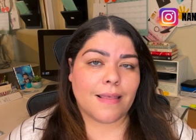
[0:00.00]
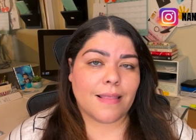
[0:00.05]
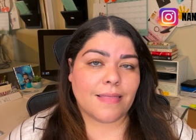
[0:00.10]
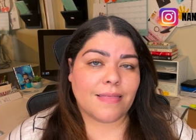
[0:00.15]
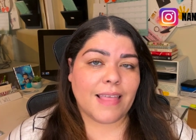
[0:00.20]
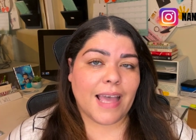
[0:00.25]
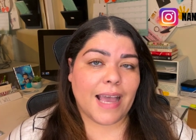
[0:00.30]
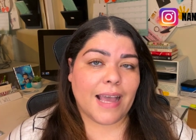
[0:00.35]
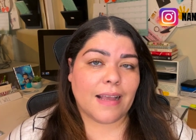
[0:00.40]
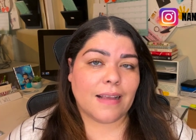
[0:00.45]

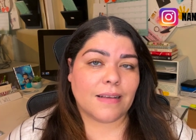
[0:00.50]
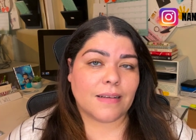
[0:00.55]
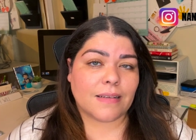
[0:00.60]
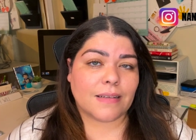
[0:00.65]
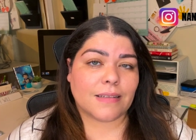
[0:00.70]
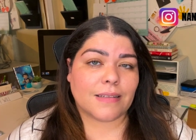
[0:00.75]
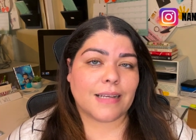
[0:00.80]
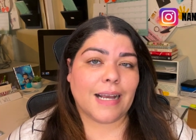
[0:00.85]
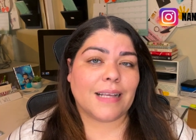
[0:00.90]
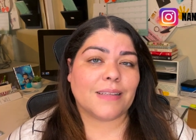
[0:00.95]
that
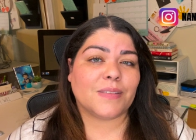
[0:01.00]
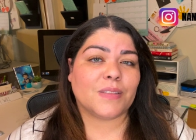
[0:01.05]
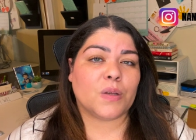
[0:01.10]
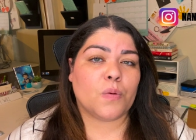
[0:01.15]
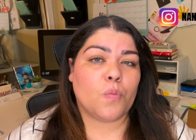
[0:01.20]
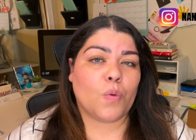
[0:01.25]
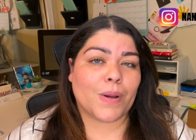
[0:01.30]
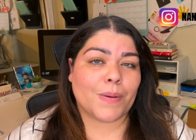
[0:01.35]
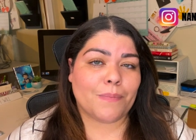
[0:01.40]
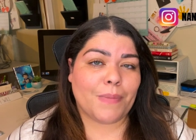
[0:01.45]
got
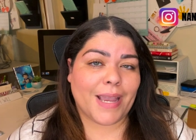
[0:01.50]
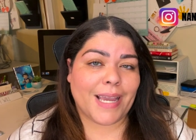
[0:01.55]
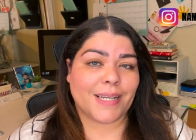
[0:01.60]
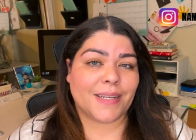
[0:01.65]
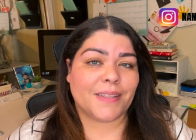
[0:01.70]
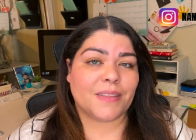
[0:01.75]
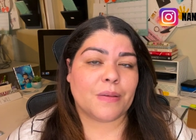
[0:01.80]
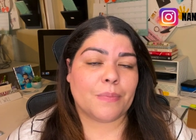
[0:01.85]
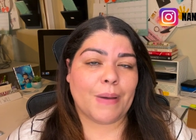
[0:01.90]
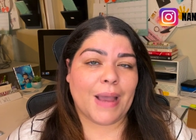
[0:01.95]
someone
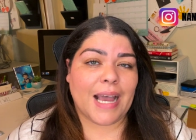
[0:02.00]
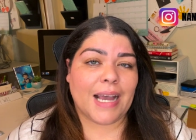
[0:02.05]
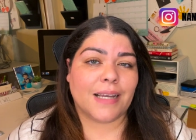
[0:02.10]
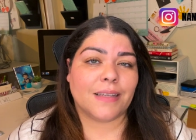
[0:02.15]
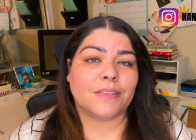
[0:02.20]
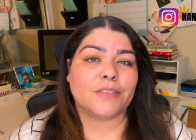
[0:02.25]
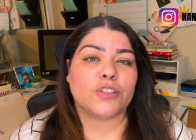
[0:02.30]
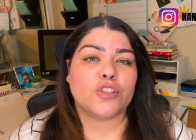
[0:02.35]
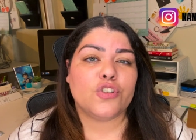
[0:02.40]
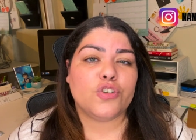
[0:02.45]
banned in the
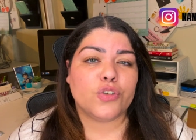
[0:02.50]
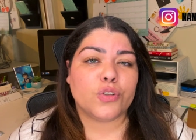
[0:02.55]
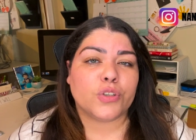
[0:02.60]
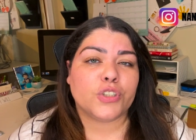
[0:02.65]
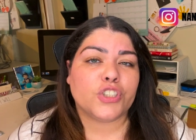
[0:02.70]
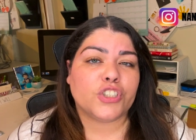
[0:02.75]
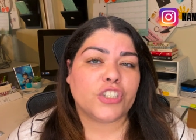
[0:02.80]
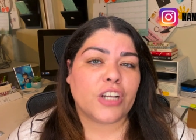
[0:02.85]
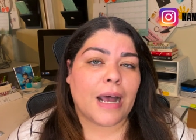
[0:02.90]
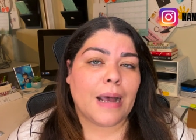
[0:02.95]
past,
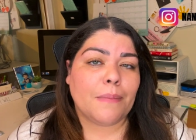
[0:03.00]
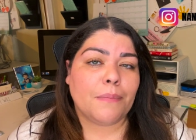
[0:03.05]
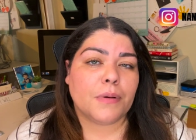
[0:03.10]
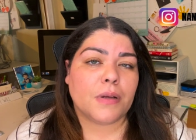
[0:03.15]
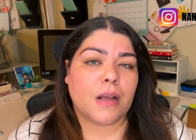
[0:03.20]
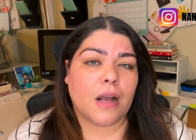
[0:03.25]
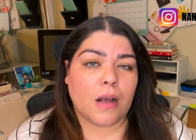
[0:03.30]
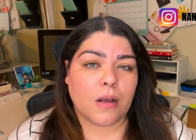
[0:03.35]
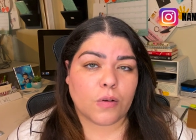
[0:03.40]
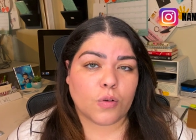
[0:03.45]
your shop
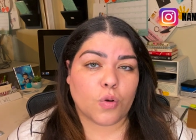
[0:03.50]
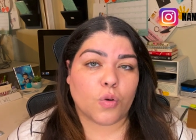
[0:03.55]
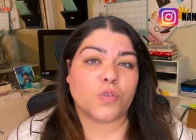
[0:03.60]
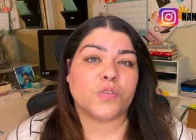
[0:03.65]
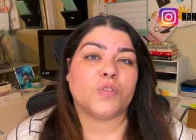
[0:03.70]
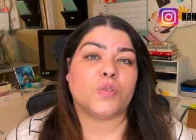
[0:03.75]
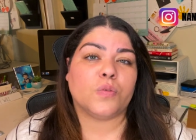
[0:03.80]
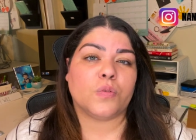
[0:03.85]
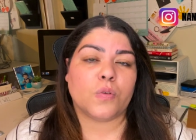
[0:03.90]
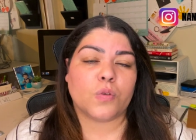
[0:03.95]

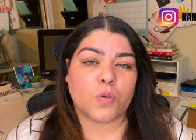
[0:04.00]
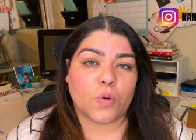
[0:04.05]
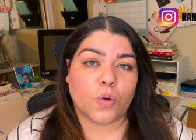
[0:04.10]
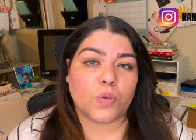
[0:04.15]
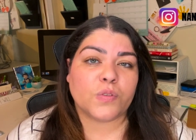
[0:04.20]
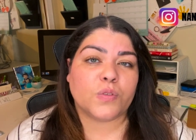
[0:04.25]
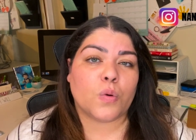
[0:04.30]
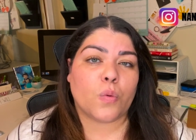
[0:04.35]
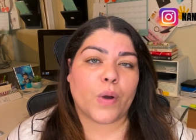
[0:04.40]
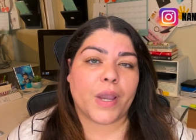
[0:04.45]
goes
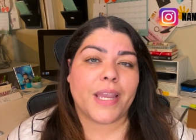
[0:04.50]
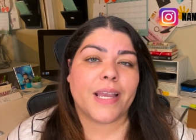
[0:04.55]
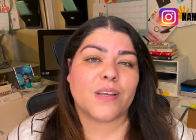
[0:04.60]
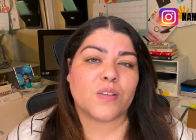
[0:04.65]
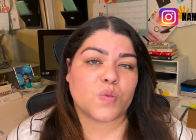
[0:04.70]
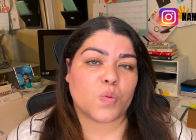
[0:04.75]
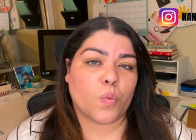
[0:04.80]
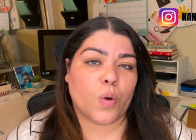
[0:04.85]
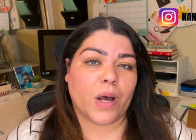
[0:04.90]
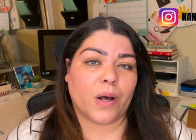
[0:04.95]
goes away
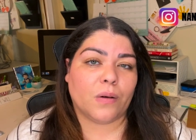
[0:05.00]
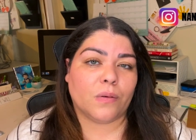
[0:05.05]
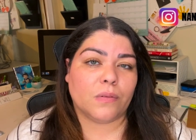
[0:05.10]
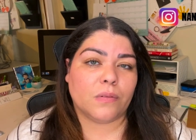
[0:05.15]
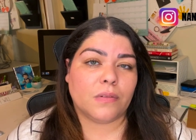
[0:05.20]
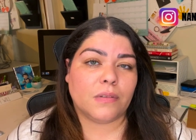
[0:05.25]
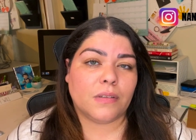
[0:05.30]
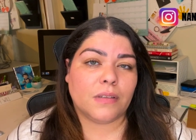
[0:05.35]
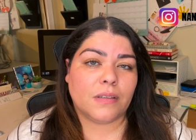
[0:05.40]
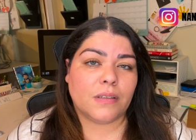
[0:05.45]
as well.
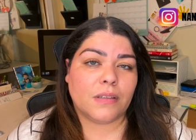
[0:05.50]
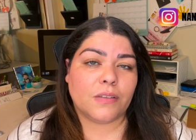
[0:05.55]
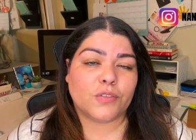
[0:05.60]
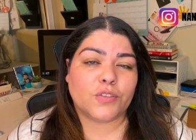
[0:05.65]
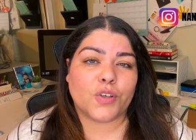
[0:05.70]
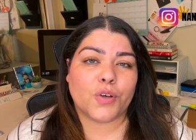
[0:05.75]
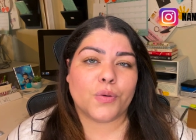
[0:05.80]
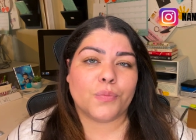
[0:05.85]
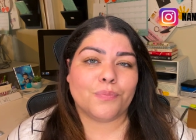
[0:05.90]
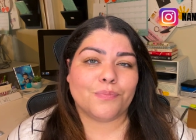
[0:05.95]

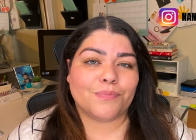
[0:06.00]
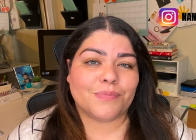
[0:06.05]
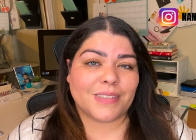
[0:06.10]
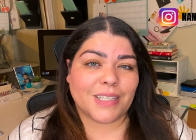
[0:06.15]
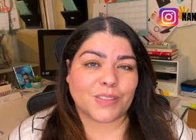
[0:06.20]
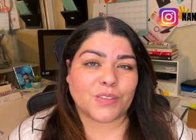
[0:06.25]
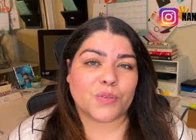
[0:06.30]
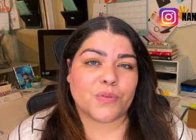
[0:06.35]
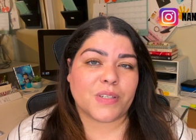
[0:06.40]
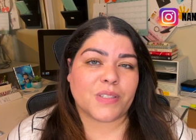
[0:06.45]
So
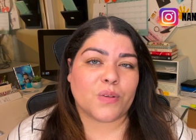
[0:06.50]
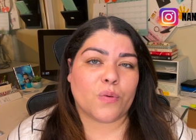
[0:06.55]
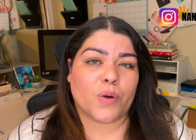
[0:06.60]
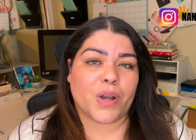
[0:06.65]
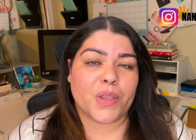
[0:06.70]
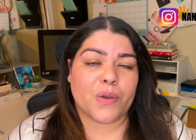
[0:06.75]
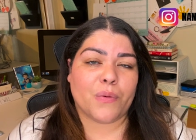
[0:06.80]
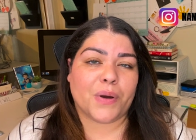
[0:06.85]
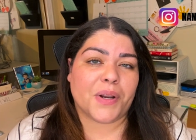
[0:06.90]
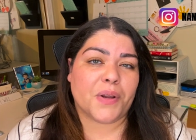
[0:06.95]
that's the reason
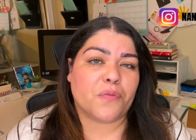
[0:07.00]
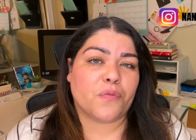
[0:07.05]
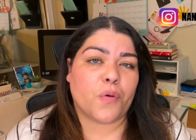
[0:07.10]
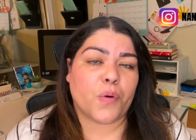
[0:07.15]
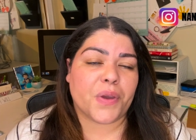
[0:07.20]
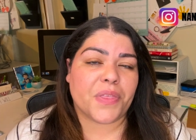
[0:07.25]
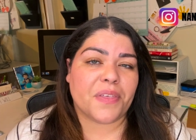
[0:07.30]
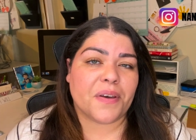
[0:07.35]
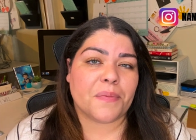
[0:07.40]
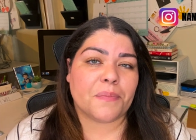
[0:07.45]
why you want to
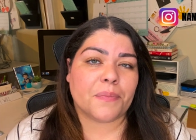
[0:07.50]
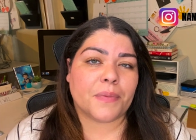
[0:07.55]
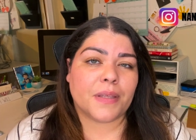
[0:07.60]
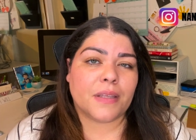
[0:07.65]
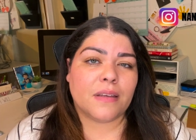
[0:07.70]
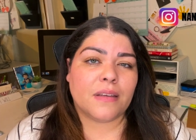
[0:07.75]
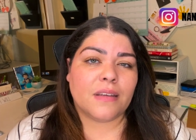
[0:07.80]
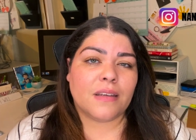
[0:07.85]
avoid them.